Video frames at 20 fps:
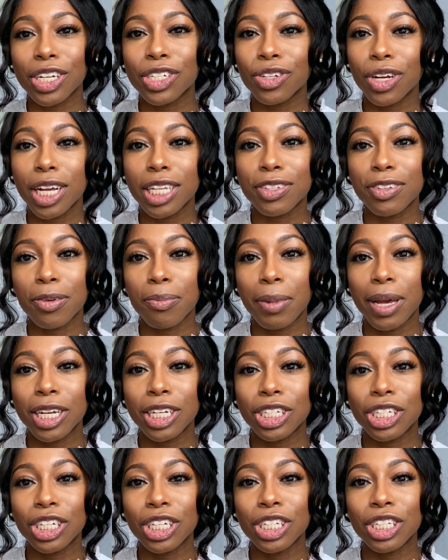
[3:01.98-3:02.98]

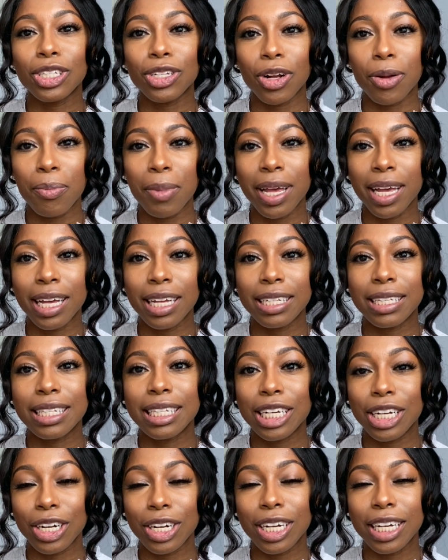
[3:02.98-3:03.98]
Transformation Sermon
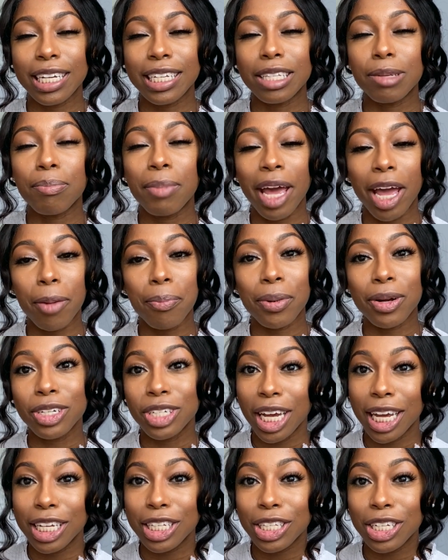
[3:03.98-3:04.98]
Series Paper
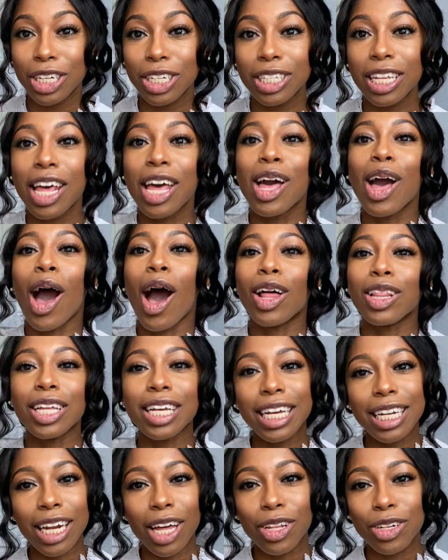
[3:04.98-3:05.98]
Chasers. I'll
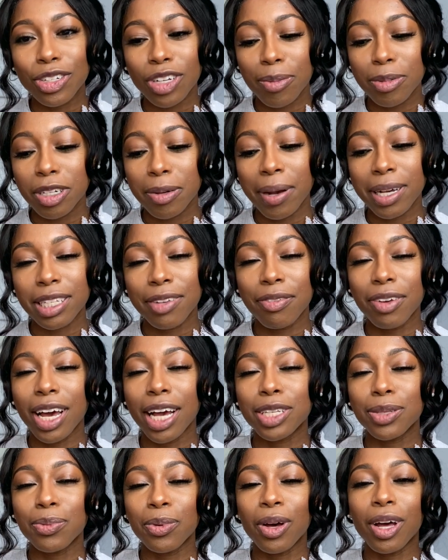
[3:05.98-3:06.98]
link it down in the description box if you
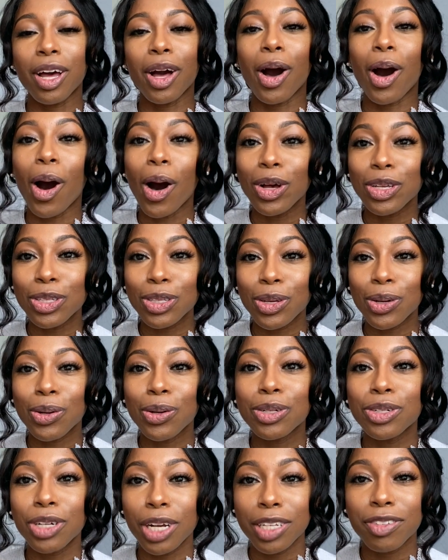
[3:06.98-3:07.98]
guys want.
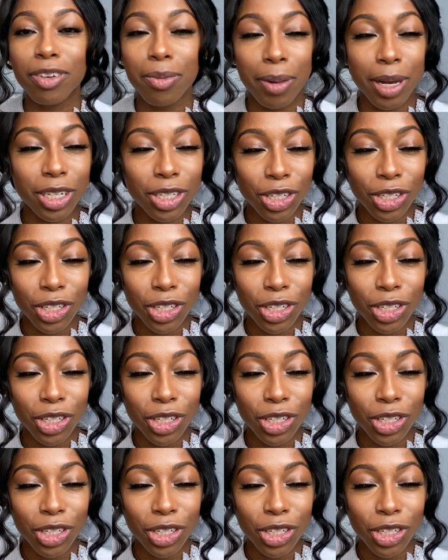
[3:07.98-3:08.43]
Also, Transformation